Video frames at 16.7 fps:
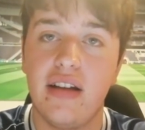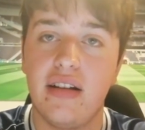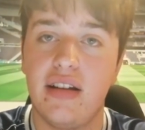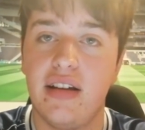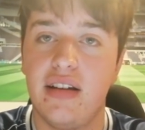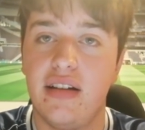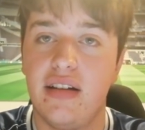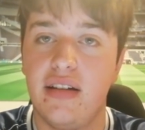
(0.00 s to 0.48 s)

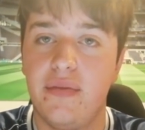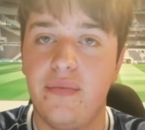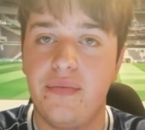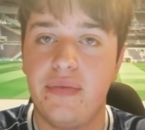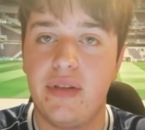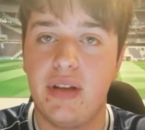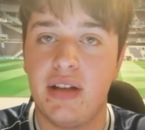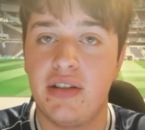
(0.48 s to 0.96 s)
the
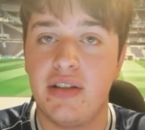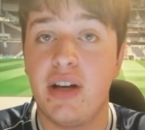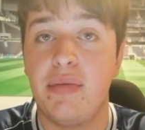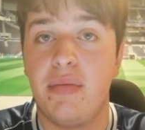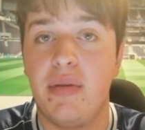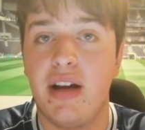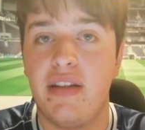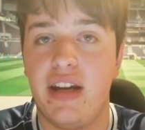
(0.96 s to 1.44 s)

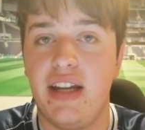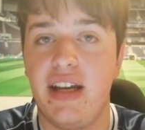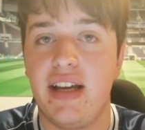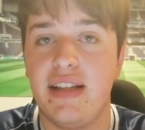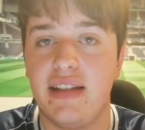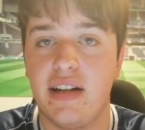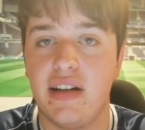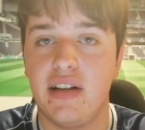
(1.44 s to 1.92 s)
type of player that he
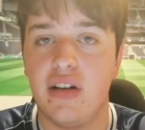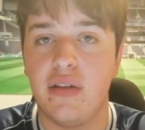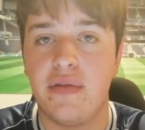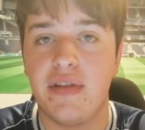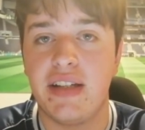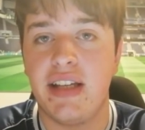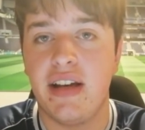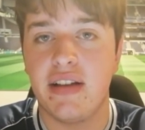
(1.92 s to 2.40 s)
is that I'd
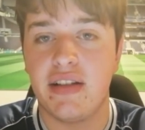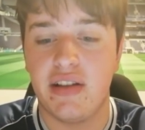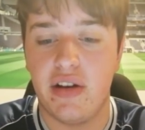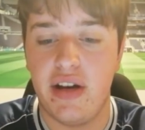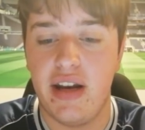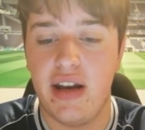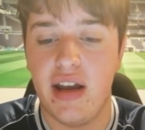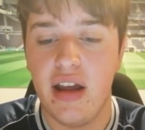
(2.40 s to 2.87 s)
love to see us
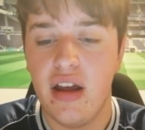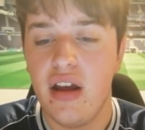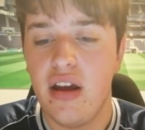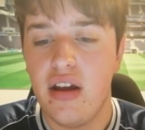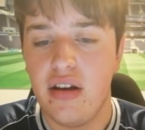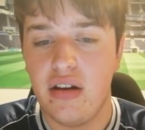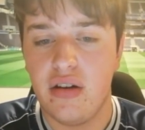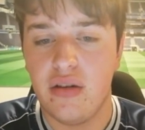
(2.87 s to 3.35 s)
sign.
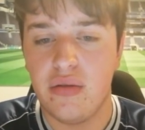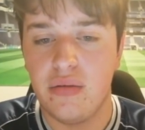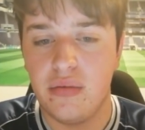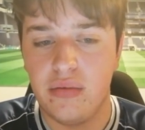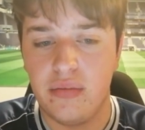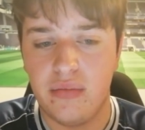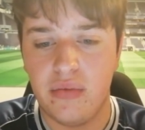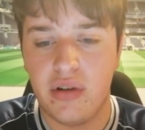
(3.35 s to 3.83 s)
You
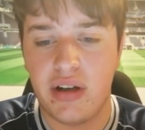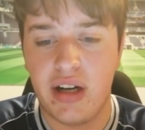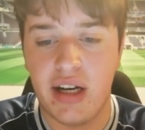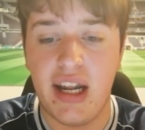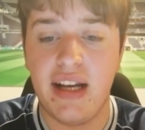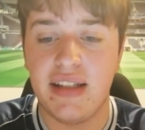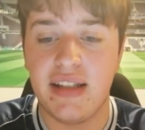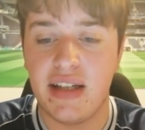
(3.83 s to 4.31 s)
know, looking
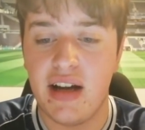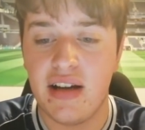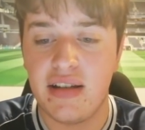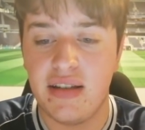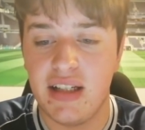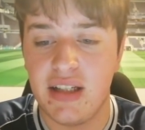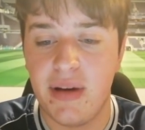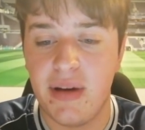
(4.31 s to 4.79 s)
at Ings and
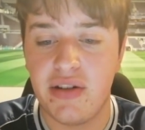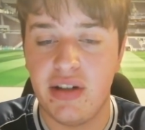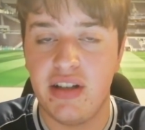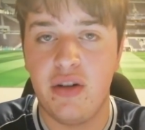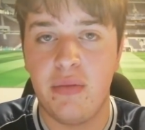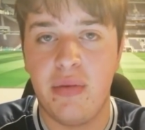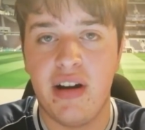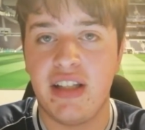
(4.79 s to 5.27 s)
Austin, especially
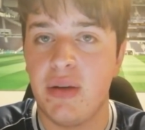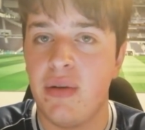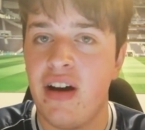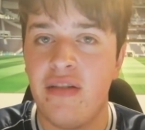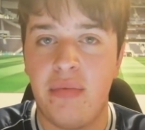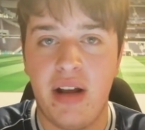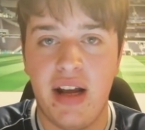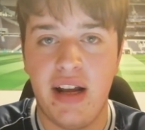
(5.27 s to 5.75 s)
two players who
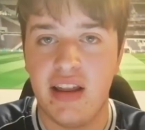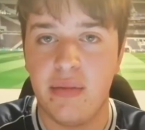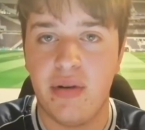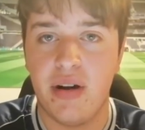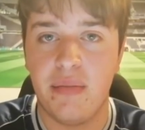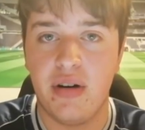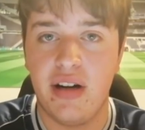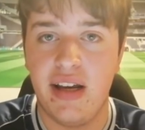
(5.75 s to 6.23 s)
have played in the
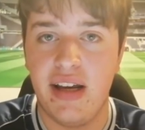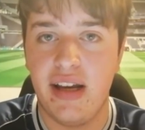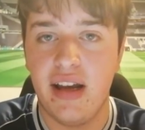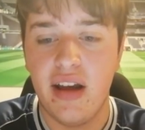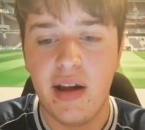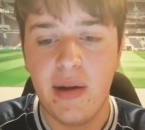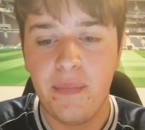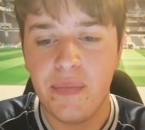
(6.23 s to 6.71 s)
Premier
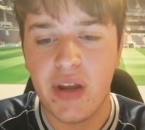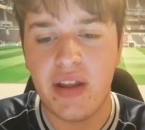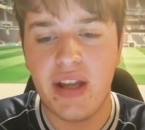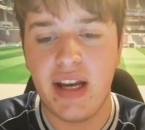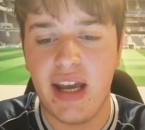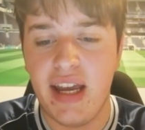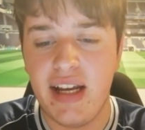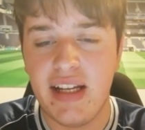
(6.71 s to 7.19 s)
League, I
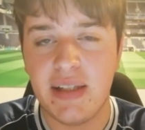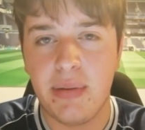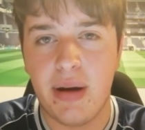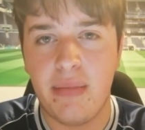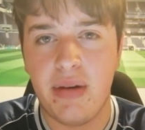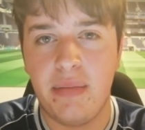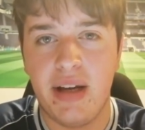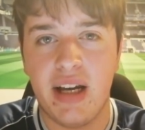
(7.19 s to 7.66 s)
think Ings
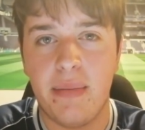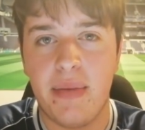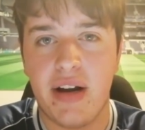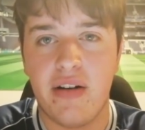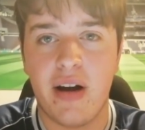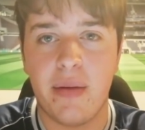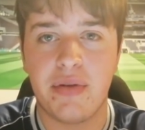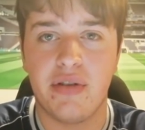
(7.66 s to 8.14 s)
probably being a
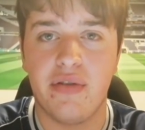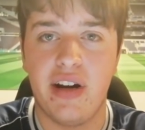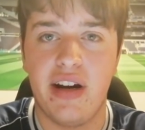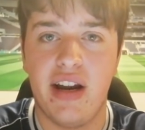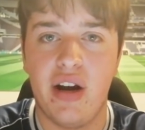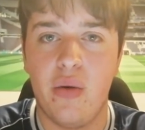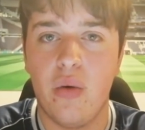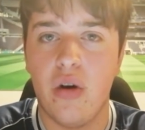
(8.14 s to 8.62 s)
better option
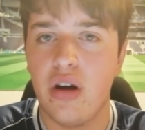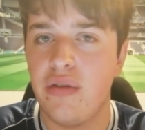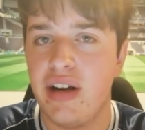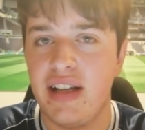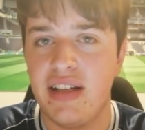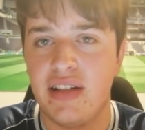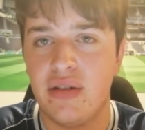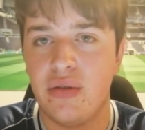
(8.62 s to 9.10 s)
right now.
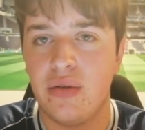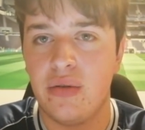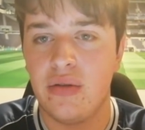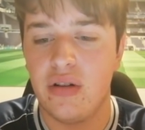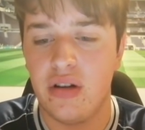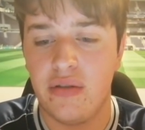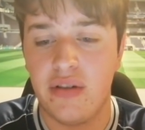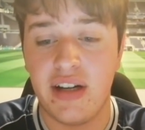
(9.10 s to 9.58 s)
Already
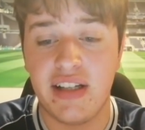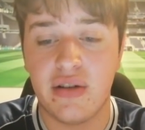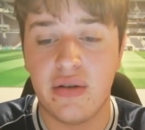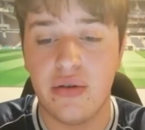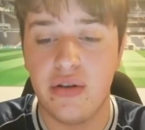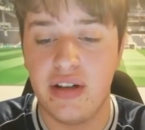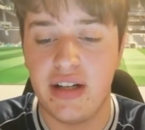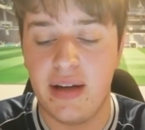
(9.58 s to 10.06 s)

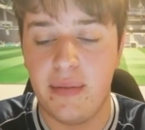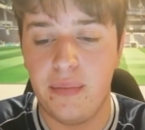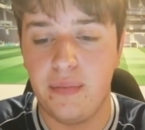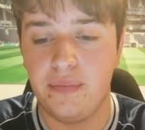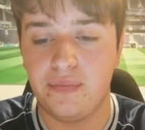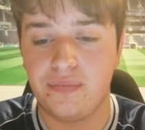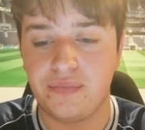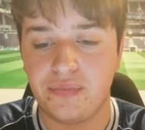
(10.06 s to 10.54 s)

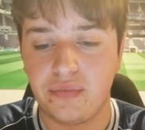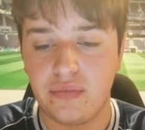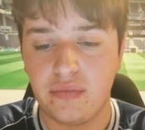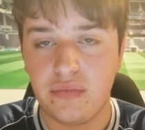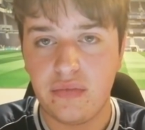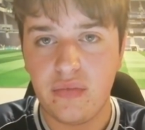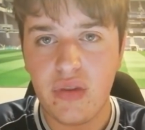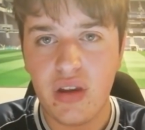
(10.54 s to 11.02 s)
scored
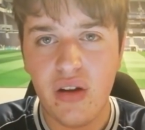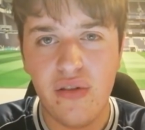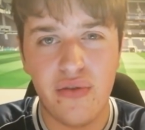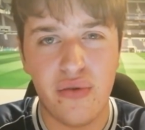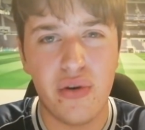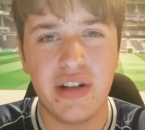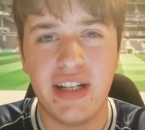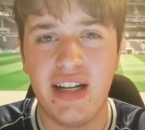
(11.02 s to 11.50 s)

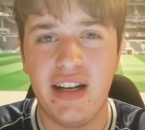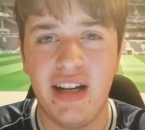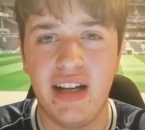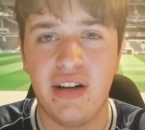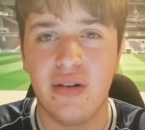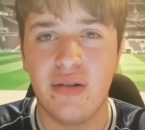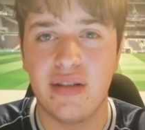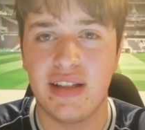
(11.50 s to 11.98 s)
14
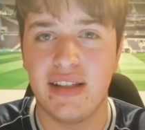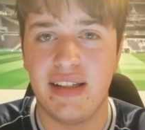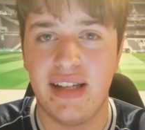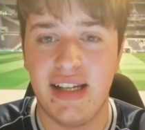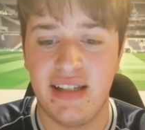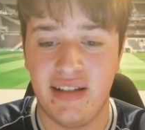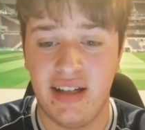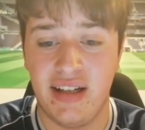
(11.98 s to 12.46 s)
league goals this
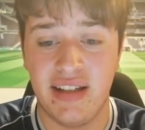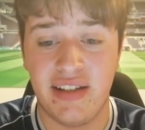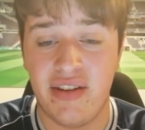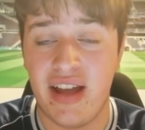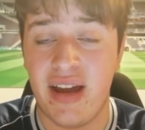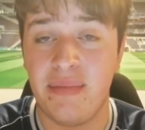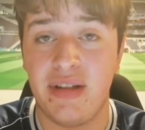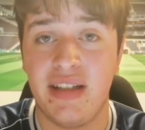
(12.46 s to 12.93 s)
season in a
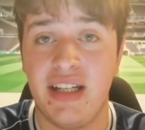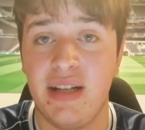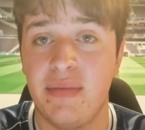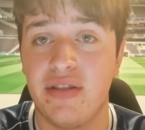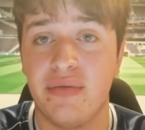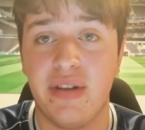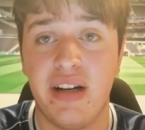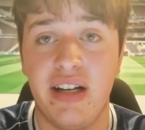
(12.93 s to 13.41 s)
Southampton team
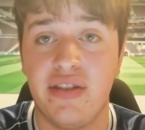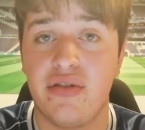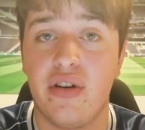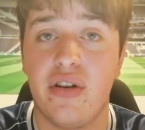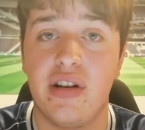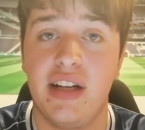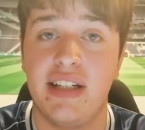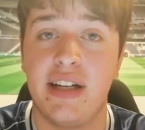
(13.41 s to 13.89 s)
that's really
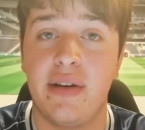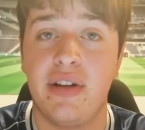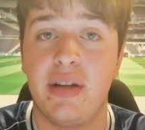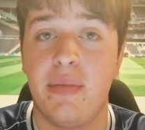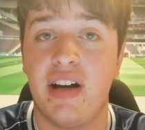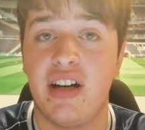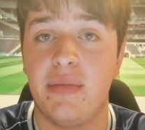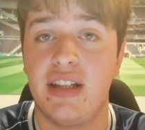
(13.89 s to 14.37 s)
struggling down at
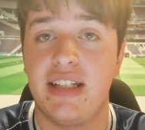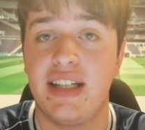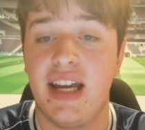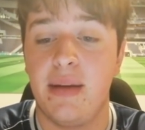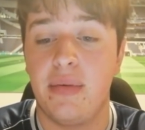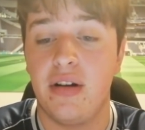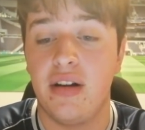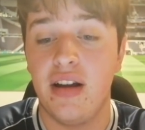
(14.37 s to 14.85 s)
the bottom of the
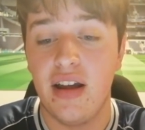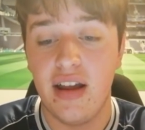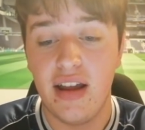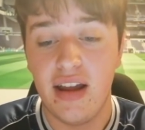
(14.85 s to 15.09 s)
table.